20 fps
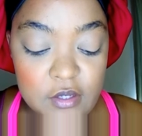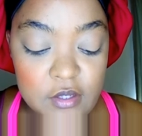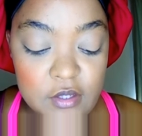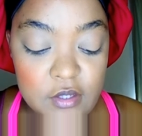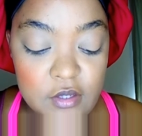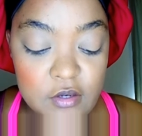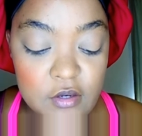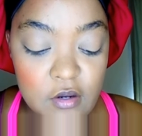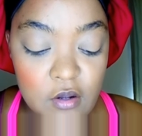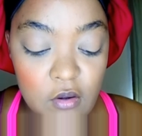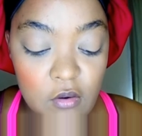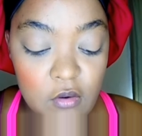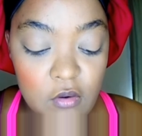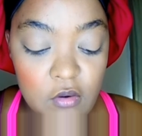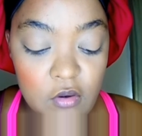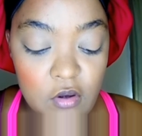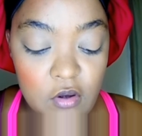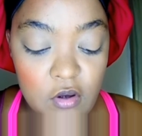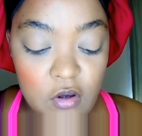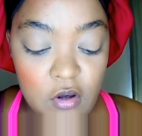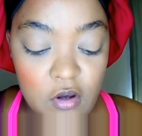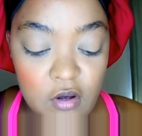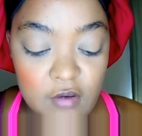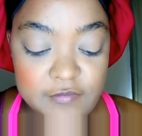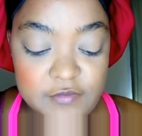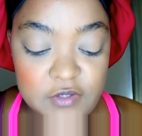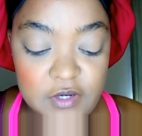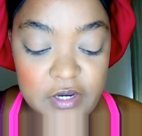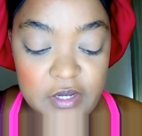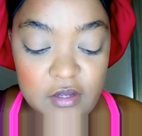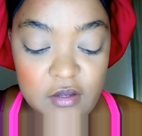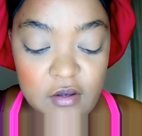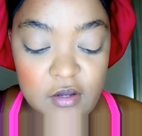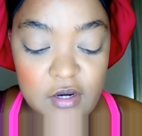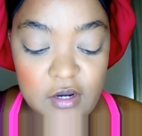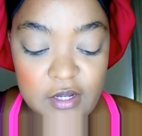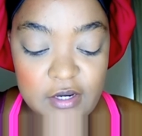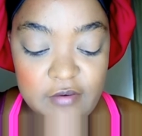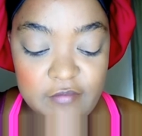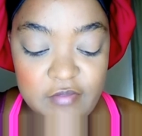you know, after I got
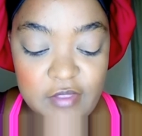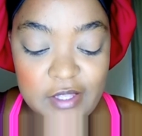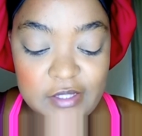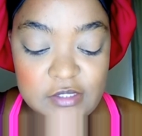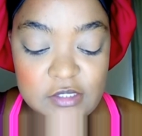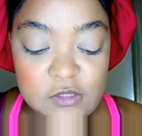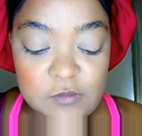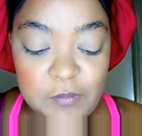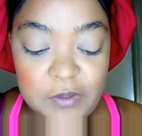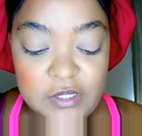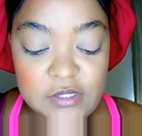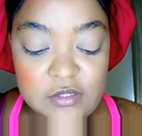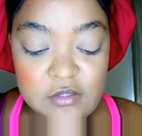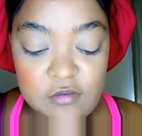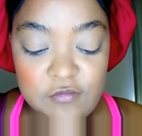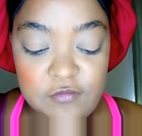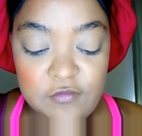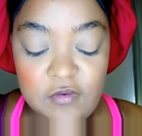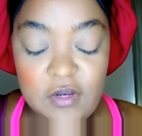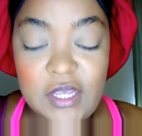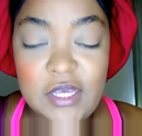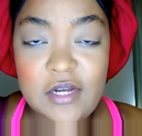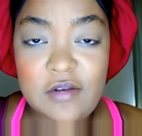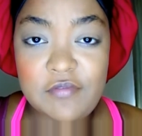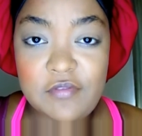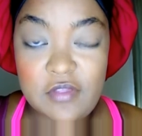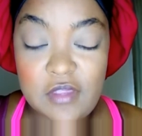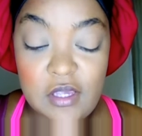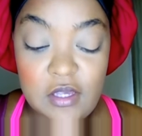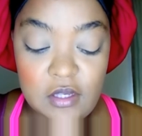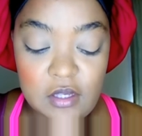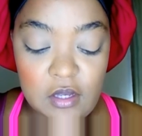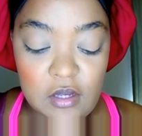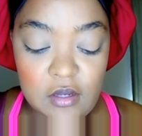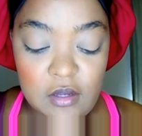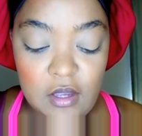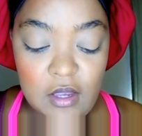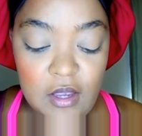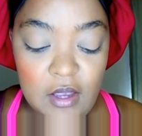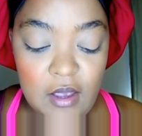out of that space of negative thinking,
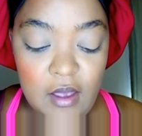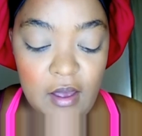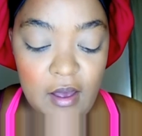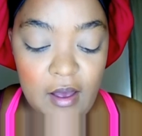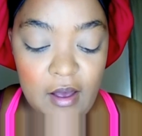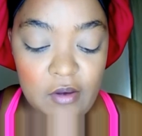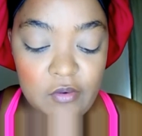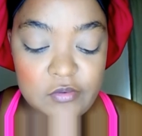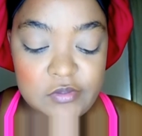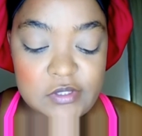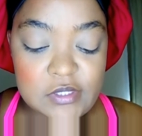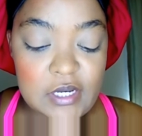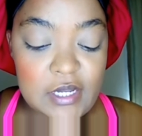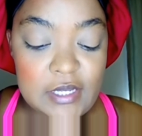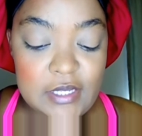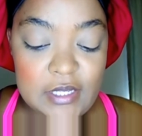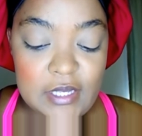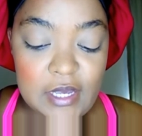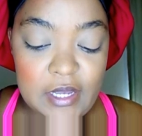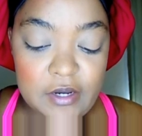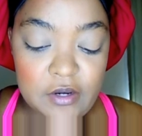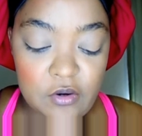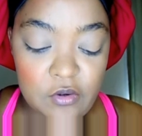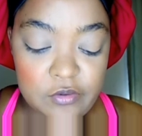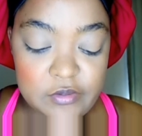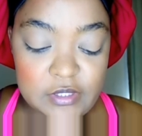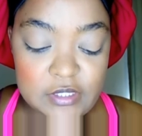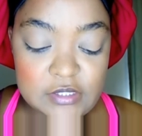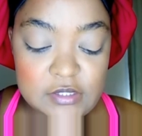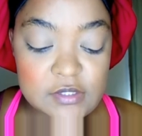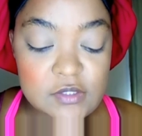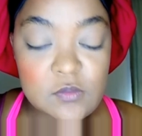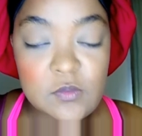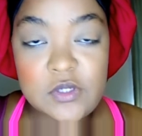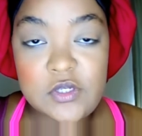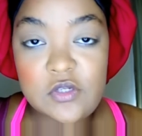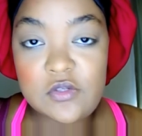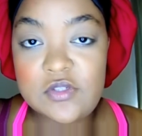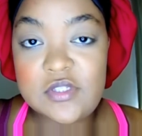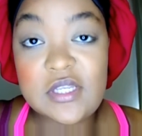I was like, yeah, no, this is
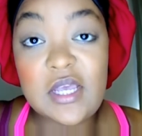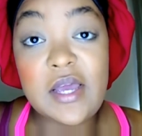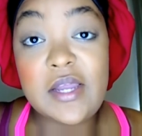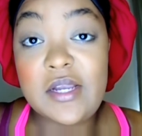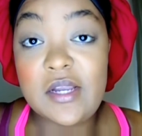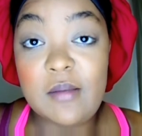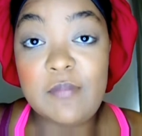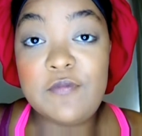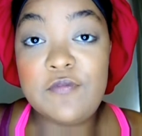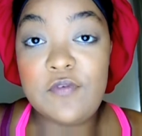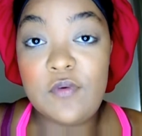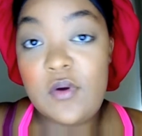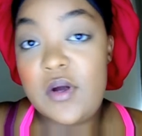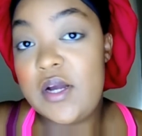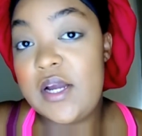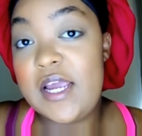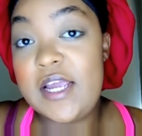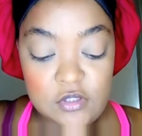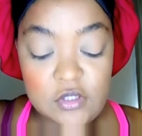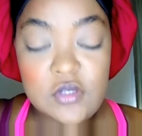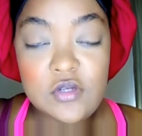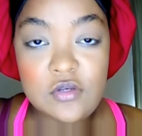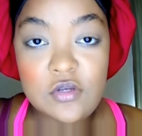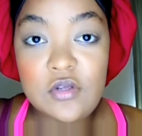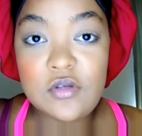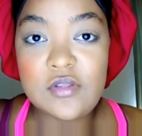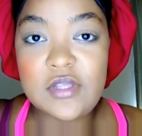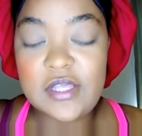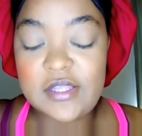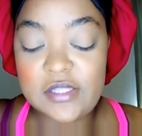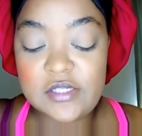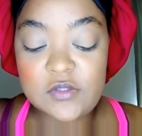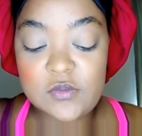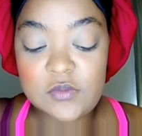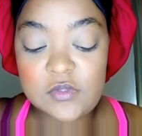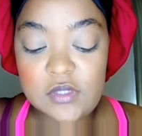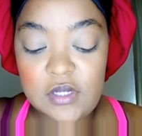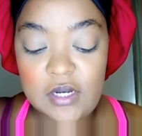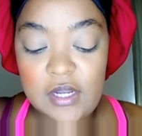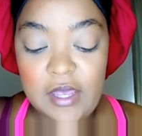what you signed up for, and you knew that this
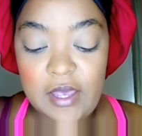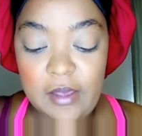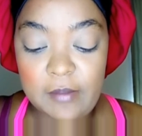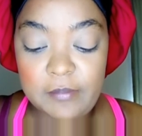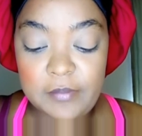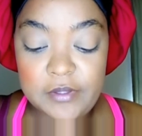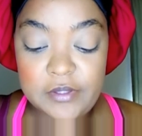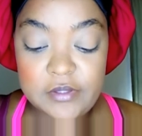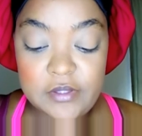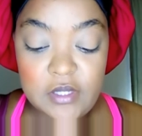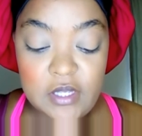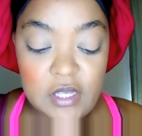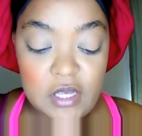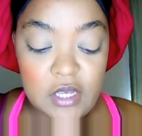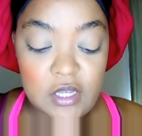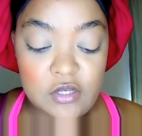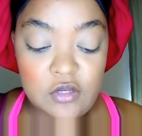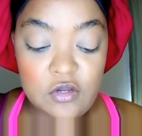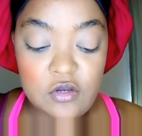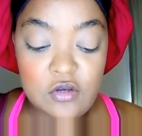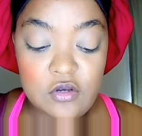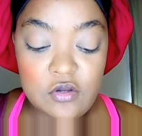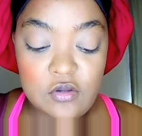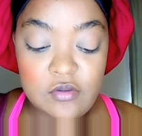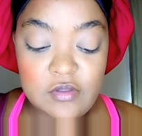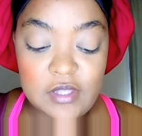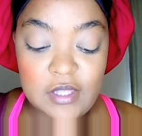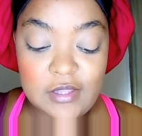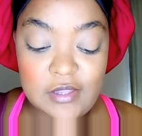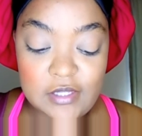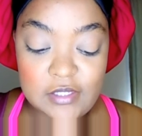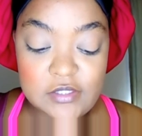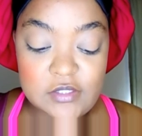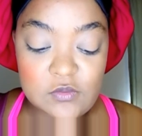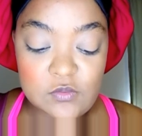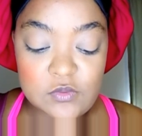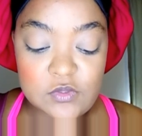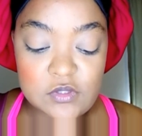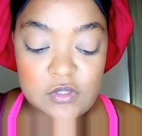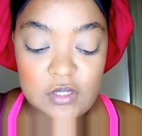was gonna happen, and you knew that this
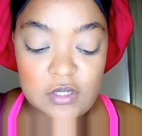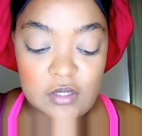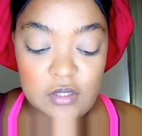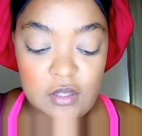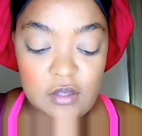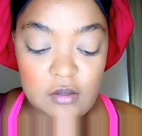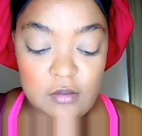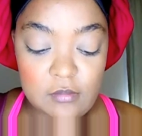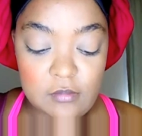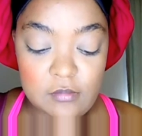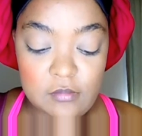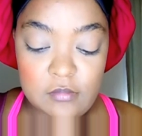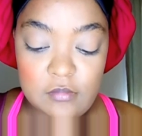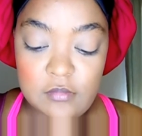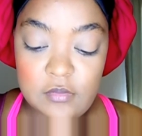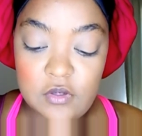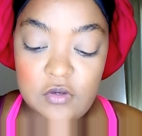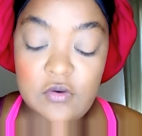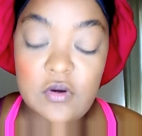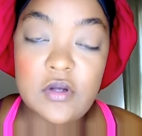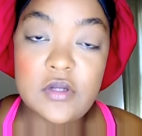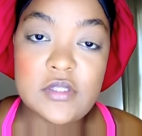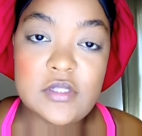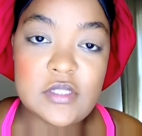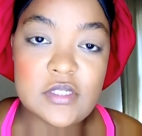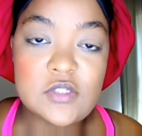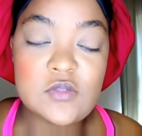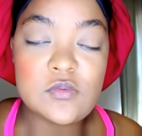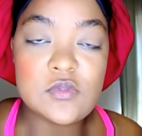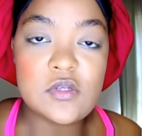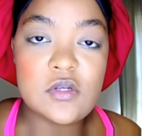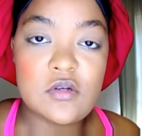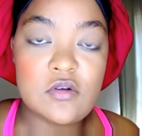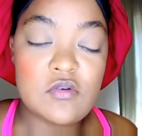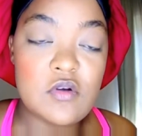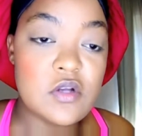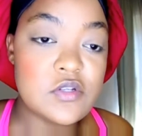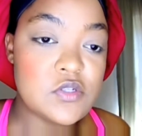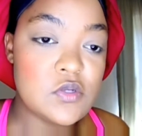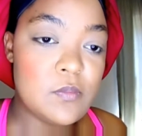was gonna
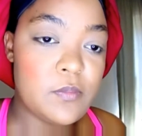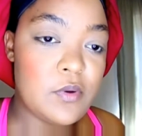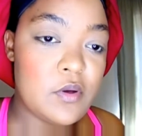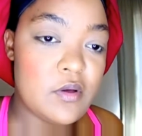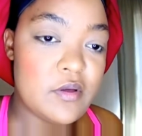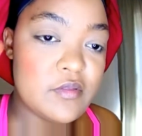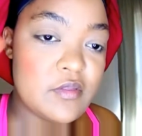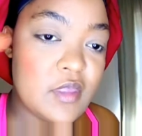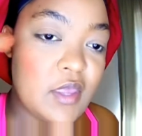cross your path,